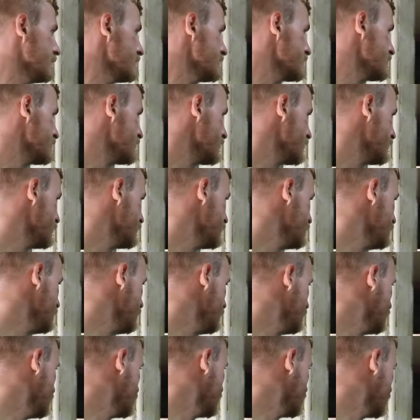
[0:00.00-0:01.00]

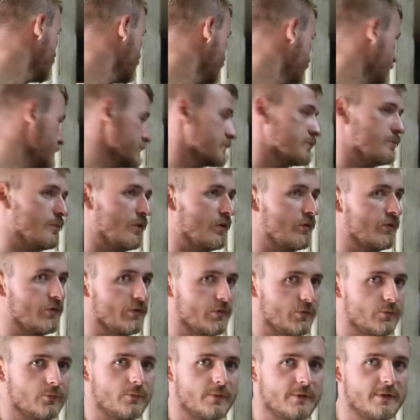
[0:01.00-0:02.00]
So for
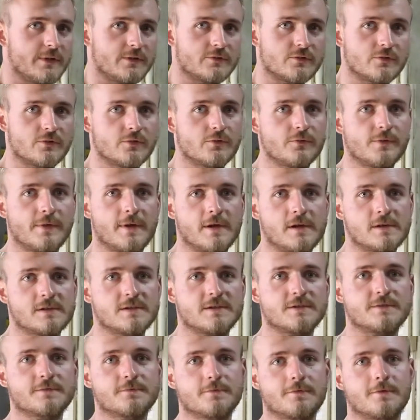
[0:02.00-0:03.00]
tomorrow we need to do the
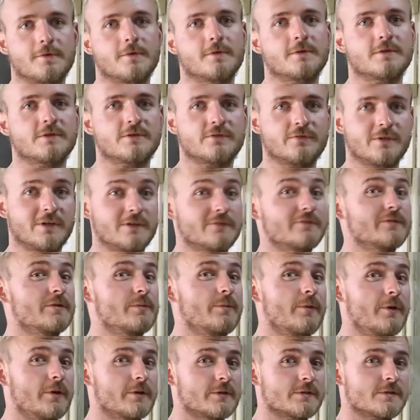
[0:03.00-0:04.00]
LT230 transfer
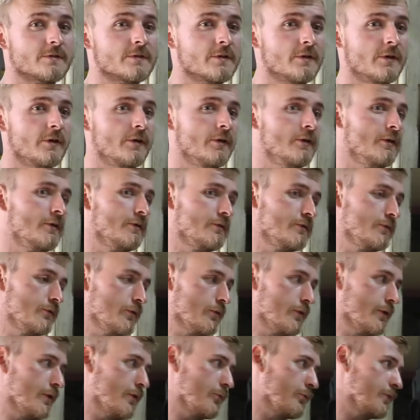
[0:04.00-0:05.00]
box, do
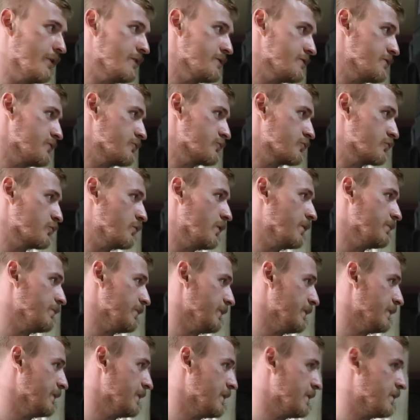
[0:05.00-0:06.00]
the ratio
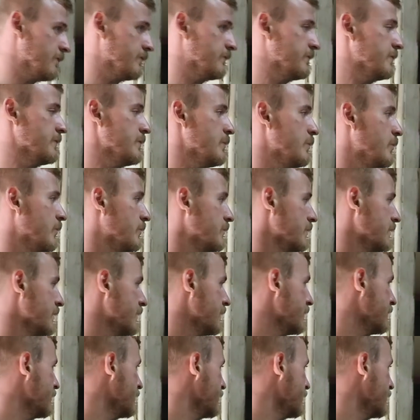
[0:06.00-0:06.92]
swap in that for the morning.